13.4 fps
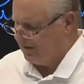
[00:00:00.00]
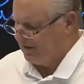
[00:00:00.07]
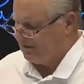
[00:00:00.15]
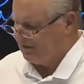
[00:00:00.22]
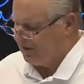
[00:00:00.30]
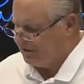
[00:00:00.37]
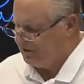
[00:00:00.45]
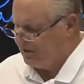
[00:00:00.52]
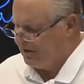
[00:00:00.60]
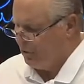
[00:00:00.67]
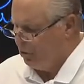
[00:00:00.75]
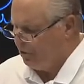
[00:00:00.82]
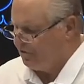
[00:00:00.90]
anything,
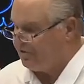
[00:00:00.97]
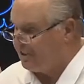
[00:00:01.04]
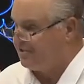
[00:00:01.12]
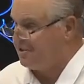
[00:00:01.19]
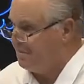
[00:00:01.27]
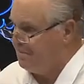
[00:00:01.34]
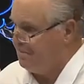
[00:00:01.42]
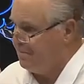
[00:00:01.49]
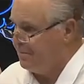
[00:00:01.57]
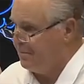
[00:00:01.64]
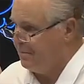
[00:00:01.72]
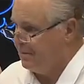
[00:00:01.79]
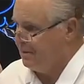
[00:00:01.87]
suddenly the whole system
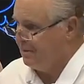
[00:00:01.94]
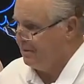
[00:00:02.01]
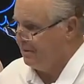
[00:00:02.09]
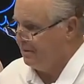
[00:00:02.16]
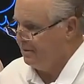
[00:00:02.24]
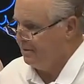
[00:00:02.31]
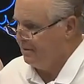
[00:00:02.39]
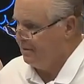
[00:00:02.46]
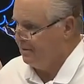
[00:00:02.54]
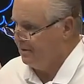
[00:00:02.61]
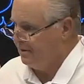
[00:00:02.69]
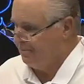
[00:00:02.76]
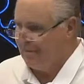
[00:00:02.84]

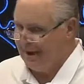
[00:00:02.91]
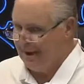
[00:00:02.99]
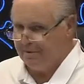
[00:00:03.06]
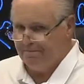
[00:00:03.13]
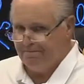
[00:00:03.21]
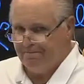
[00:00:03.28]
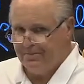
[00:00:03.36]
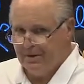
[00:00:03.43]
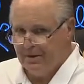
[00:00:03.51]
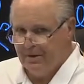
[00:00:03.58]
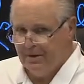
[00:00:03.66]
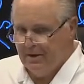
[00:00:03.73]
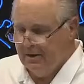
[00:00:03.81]
is bad.
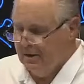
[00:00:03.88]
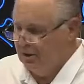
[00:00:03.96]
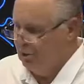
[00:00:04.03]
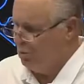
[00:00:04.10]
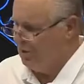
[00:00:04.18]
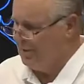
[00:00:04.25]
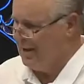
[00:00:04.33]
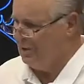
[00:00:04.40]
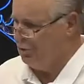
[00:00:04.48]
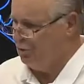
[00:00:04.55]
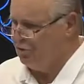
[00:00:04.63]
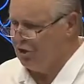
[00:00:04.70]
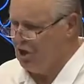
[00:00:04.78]
When
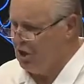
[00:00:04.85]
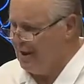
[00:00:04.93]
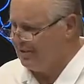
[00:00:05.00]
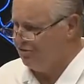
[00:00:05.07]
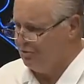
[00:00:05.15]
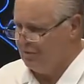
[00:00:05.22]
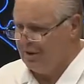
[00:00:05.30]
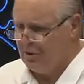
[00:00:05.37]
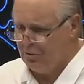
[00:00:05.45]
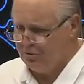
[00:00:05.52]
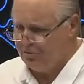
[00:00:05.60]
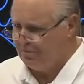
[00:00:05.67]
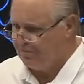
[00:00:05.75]
they lose an election, when
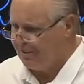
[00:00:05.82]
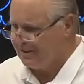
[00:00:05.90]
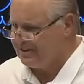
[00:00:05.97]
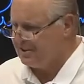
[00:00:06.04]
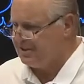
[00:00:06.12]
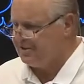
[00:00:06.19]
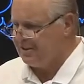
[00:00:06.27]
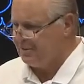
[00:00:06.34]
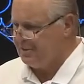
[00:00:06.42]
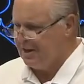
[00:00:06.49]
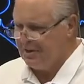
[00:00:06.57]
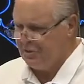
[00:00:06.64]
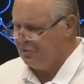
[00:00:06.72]
they lose the
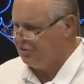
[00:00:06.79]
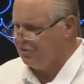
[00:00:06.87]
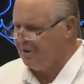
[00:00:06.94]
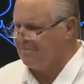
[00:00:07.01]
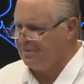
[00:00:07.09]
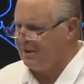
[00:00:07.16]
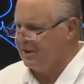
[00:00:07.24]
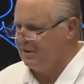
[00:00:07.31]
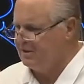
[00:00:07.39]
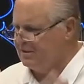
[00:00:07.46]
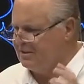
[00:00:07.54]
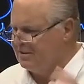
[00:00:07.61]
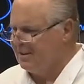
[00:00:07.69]
presidency, when they lose
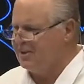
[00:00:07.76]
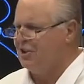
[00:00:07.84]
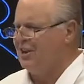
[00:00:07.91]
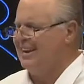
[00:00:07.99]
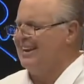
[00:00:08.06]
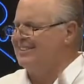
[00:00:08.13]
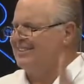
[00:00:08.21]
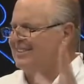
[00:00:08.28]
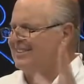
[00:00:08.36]
something, suddenly